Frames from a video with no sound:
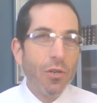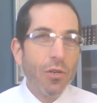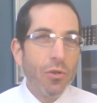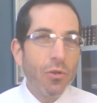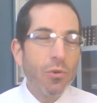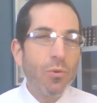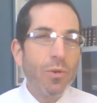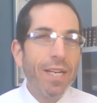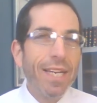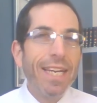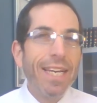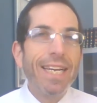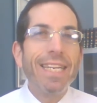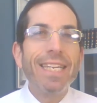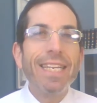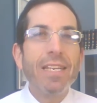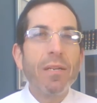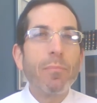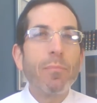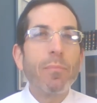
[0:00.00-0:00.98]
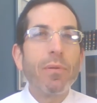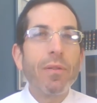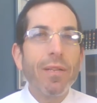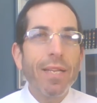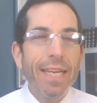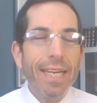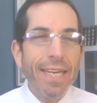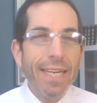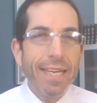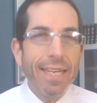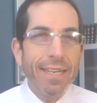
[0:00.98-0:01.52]
who need a
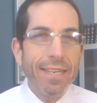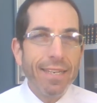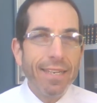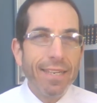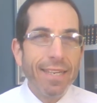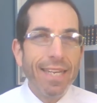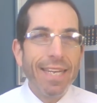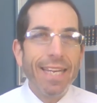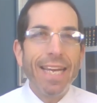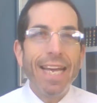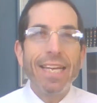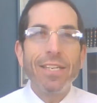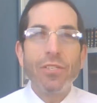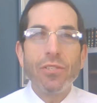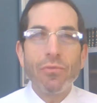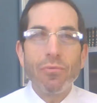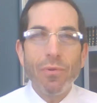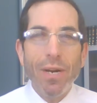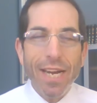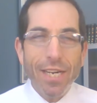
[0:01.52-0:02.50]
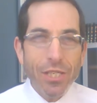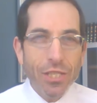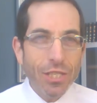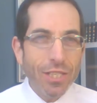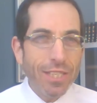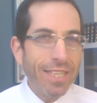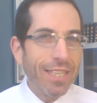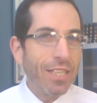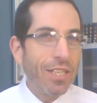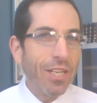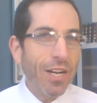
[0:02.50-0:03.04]
plan and direction
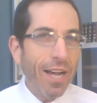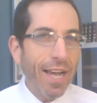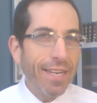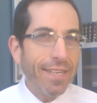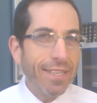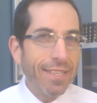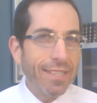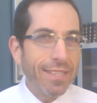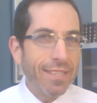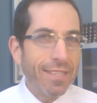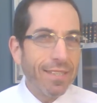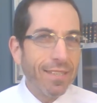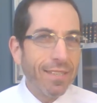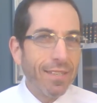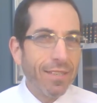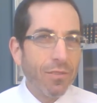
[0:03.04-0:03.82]
and guidance